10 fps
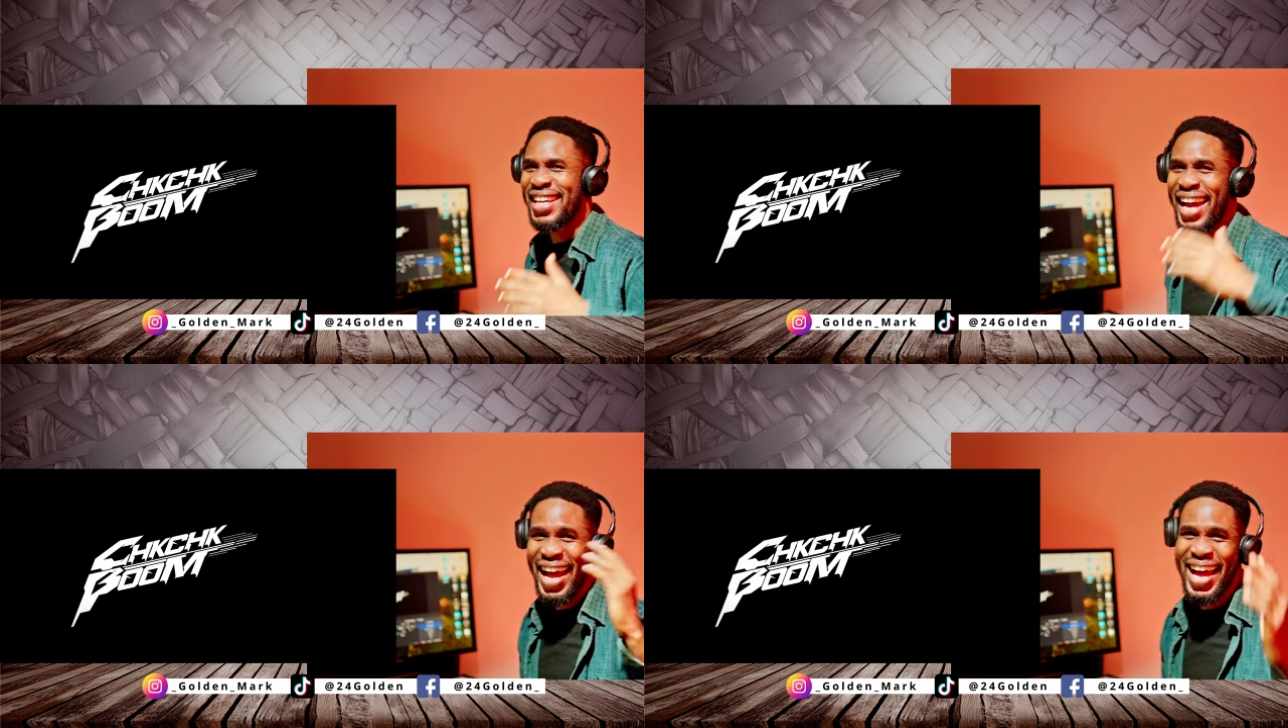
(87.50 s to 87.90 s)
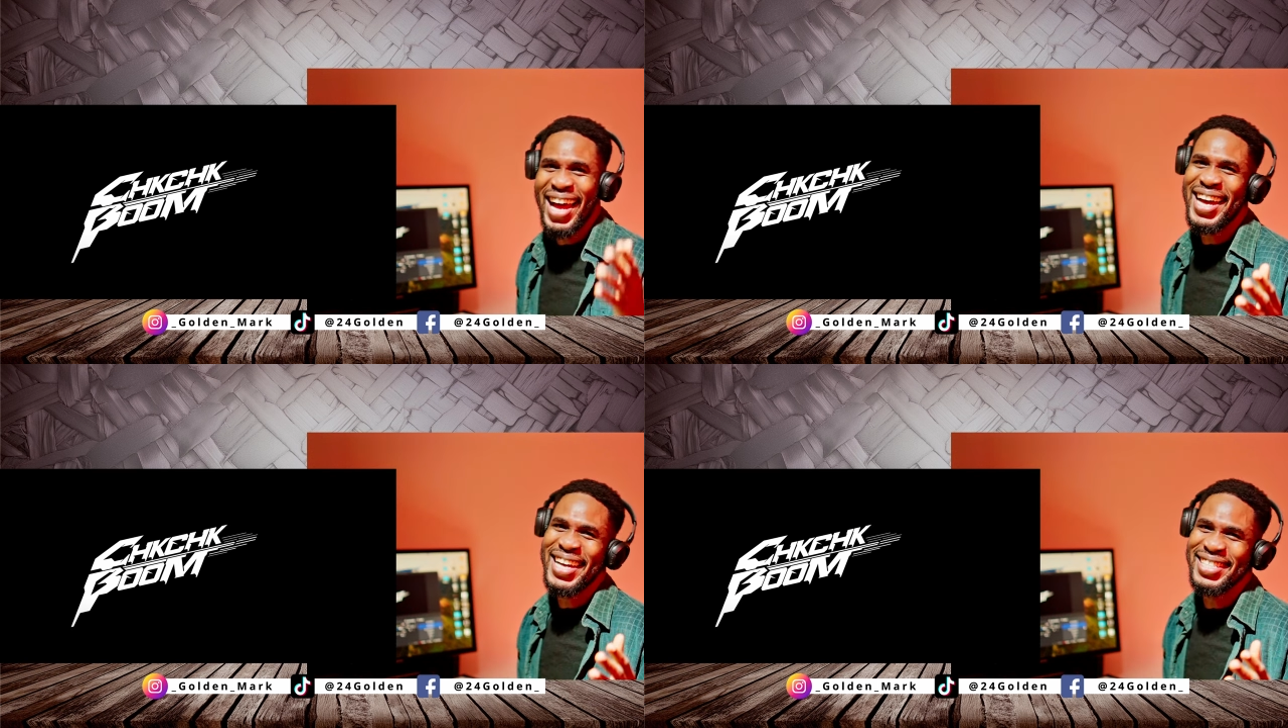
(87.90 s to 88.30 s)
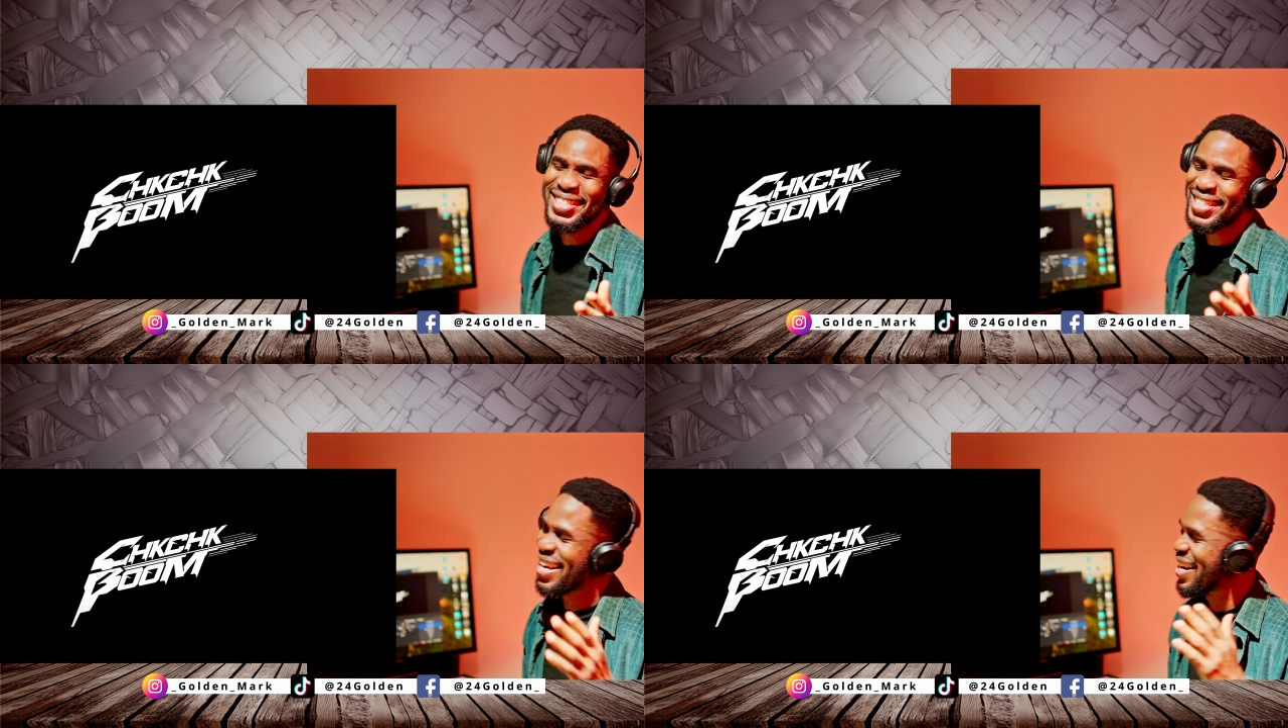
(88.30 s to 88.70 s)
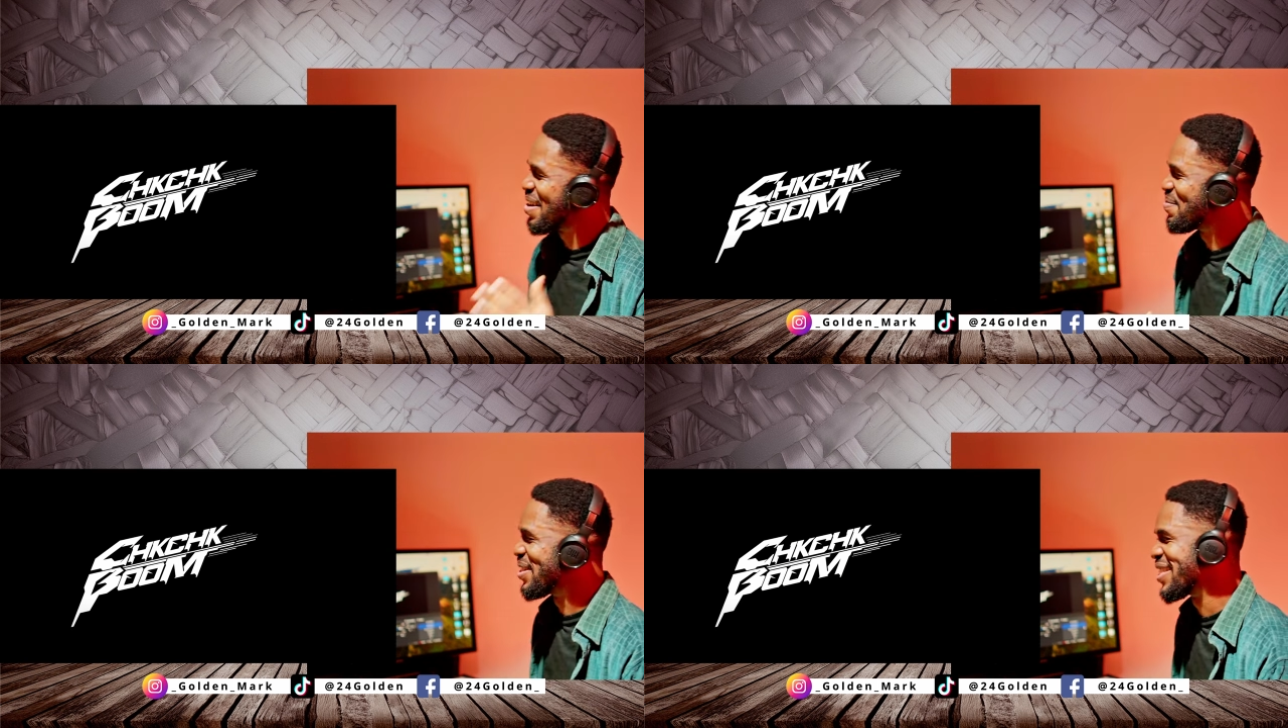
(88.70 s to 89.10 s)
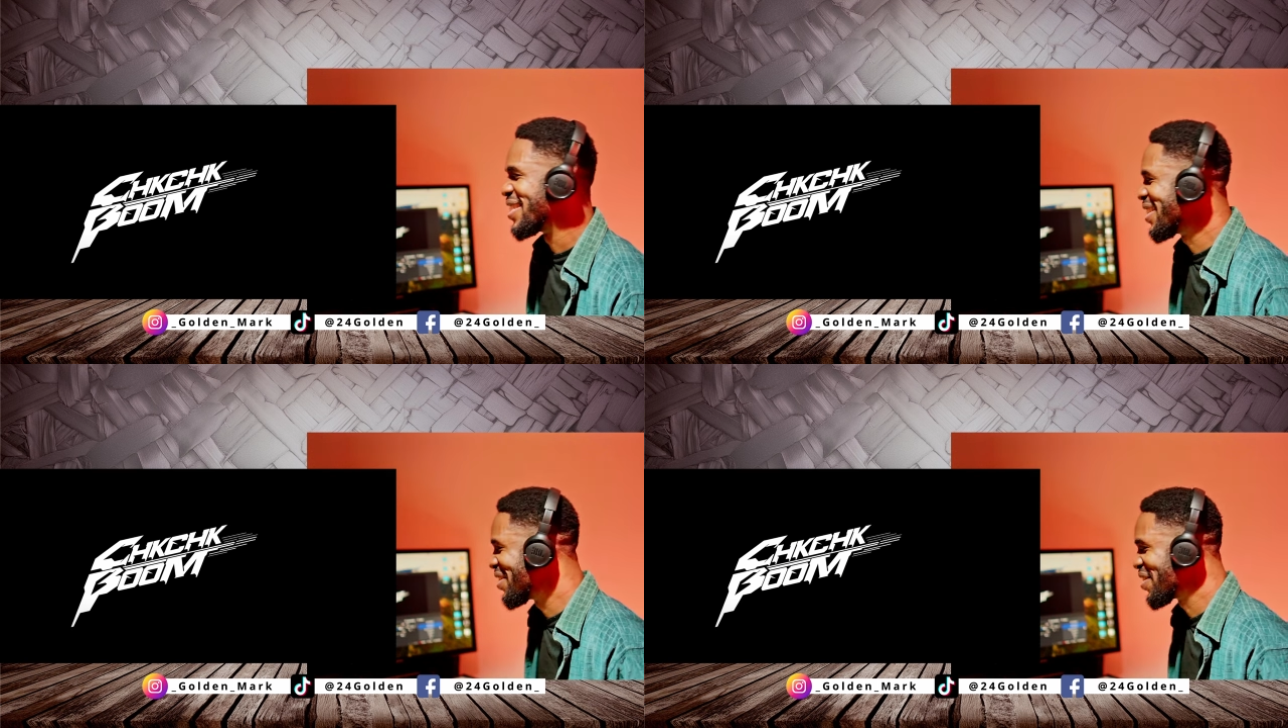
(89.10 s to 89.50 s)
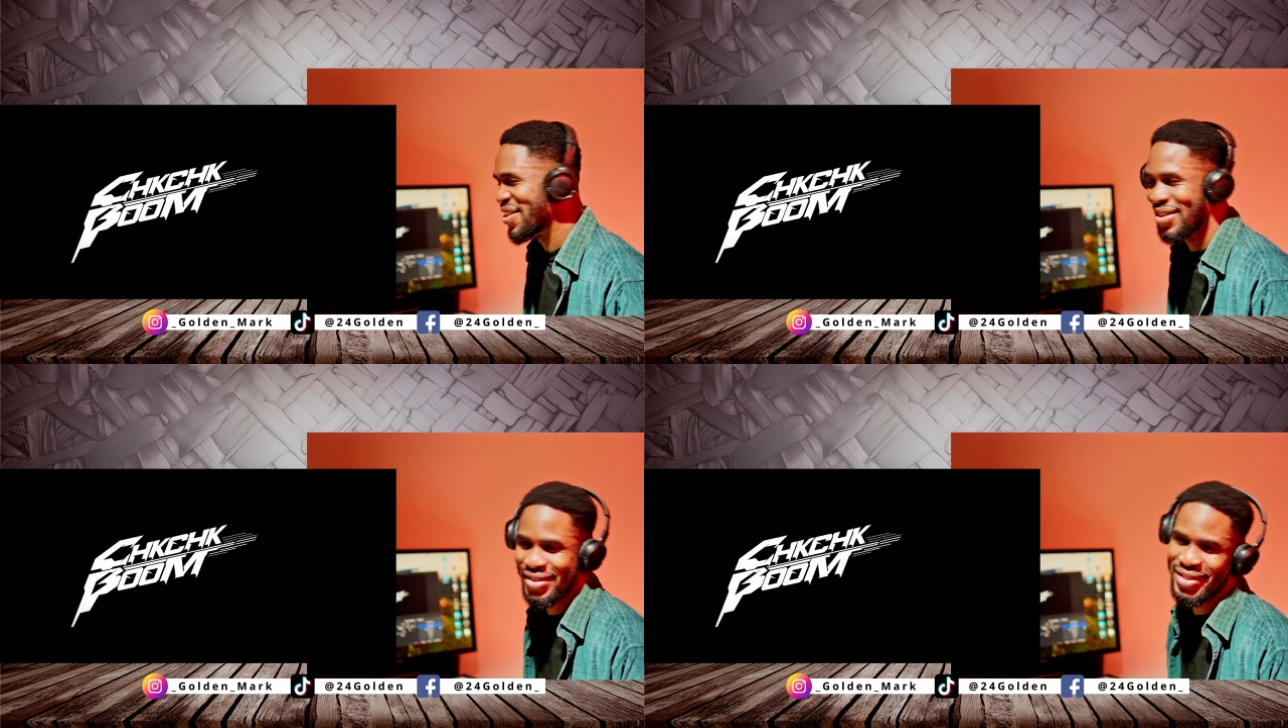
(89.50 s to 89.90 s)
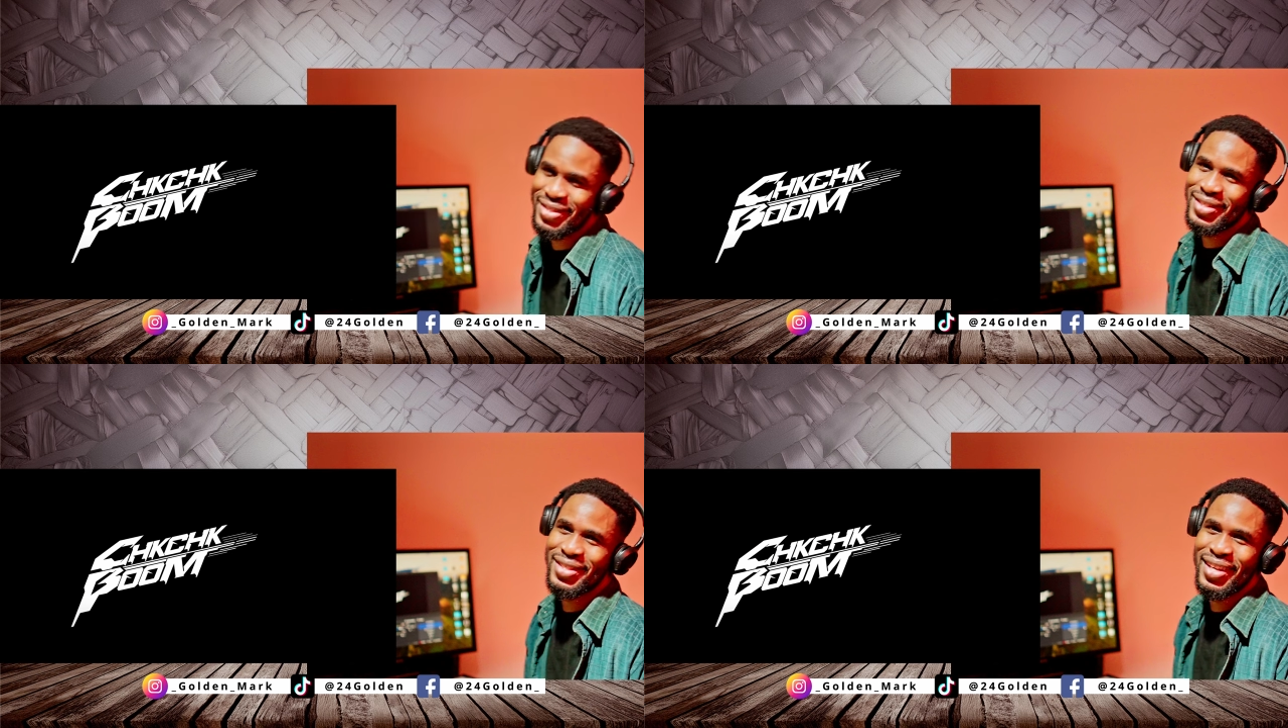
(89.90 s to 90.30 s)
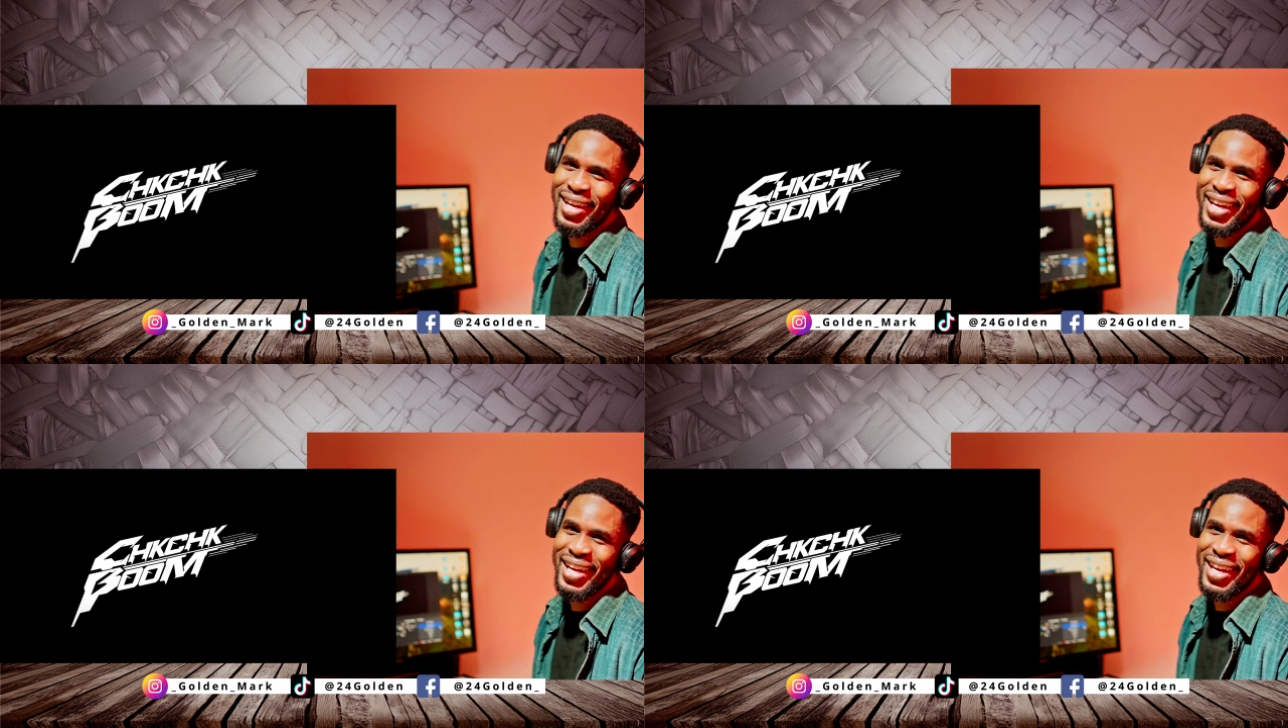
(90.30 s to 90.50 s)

guys, can I be serious?